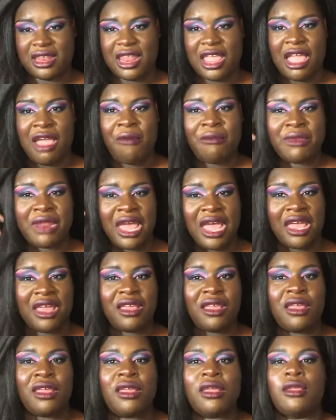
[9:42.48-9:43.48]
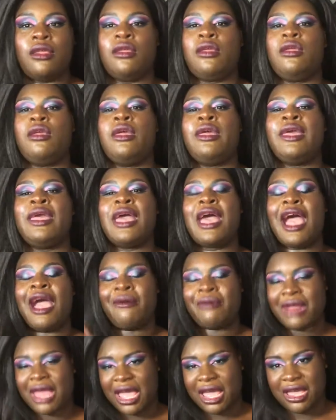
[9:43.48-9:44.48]
I'm not. I'm
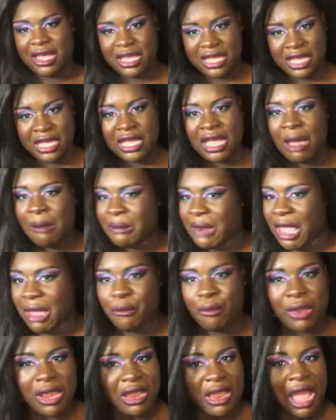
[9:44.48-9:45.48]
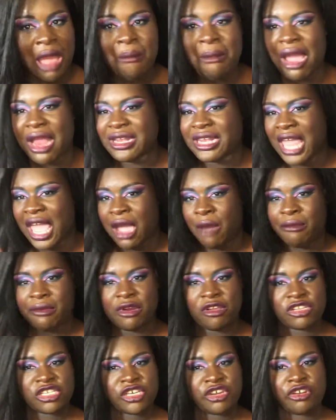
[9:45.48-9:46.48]
not uh I'm not with I'm not down with
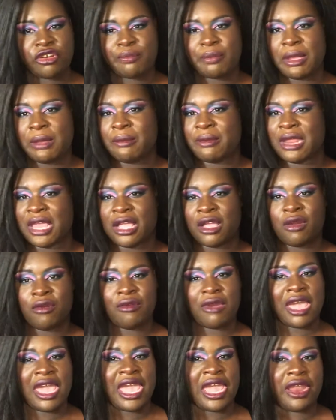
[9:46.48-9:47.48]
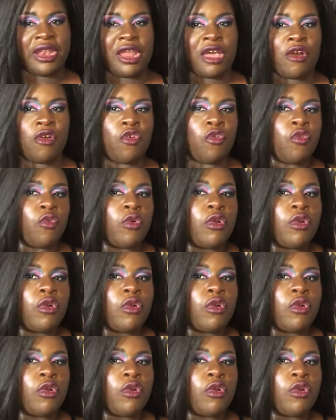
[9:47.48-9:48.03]
no church people that gonna act like